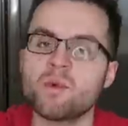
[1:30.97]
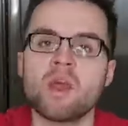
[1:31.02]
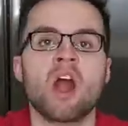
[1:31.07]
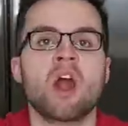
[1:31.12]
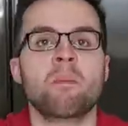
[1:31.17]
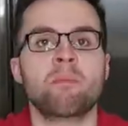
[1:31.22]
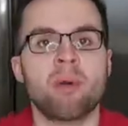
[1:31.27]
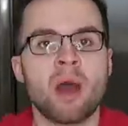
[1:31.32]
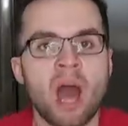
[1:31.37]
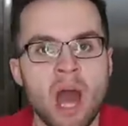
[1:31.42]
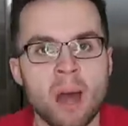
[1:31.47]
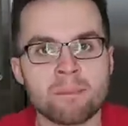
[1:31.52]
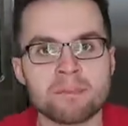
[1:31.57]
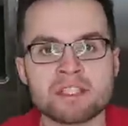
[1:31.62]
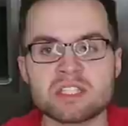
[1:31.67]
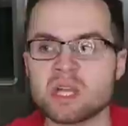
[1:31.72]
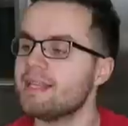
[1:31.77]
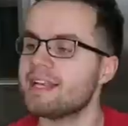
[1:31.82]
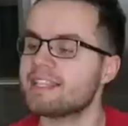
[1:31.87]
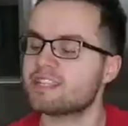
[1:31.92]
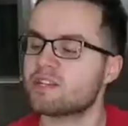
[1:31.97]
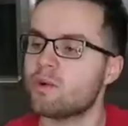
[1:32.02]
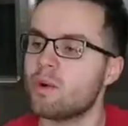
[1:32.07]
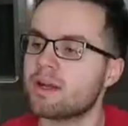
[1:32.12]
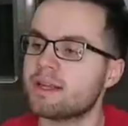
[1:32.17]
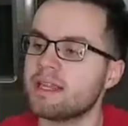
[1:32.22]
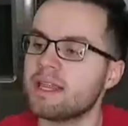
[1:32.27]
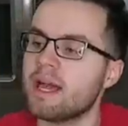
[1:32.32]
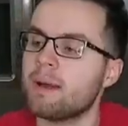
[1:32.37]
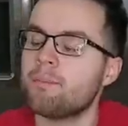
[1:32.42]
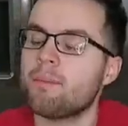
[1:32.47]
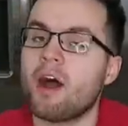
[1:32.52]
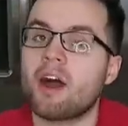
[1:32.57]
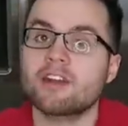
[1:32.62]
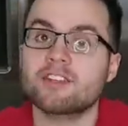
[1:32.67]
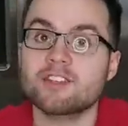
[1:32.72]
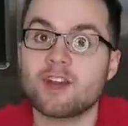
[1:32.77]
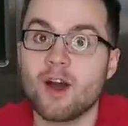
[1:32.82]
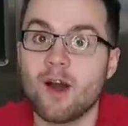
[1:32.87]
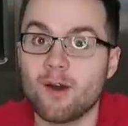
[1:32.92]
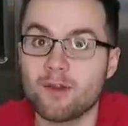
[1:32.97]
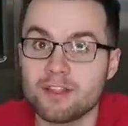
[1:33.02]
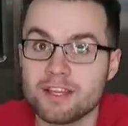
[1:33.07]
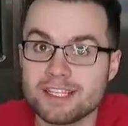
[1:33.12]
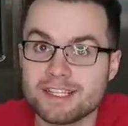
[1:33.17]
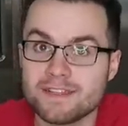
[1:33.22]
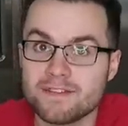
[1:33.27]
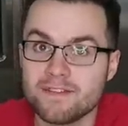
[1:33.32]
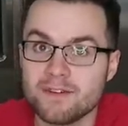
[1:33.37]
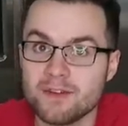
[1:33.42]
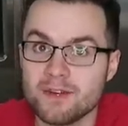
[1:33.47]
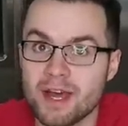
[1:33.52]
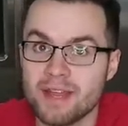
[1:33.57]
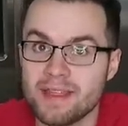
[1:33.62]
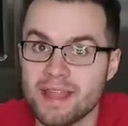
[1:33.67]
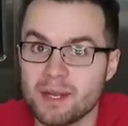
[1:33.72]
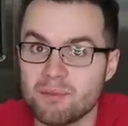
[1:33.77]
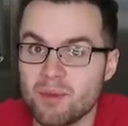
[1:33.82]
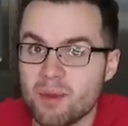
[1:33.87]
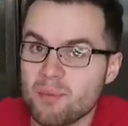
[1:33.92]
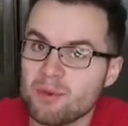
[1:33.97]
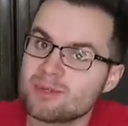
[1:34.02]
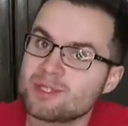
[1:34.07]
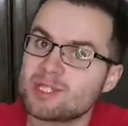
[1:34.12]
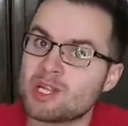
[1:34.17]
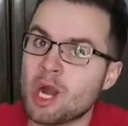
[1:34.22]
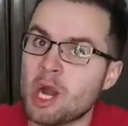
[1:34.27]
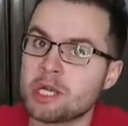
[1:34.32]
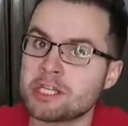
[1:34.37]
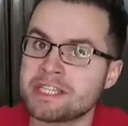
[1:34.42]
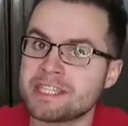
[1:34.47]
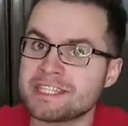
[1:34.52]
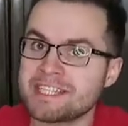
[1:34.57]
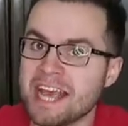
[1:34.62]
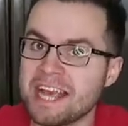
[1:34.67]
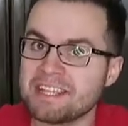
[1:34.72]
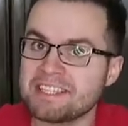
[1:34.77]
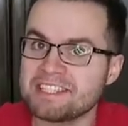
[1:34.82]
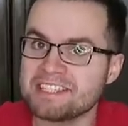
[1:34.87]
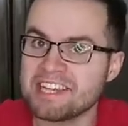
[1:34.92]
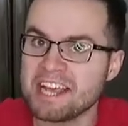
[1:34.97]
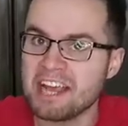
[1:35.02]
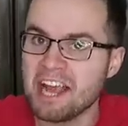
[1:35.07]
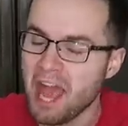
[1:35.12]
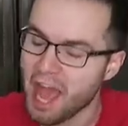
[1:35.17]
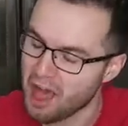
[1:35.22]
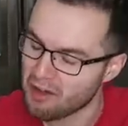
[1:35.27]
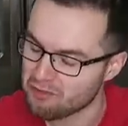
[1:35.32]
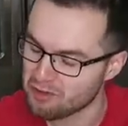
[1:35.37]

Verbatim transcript: We are pumped. Let's quickly unbox all this food and then we will start tasting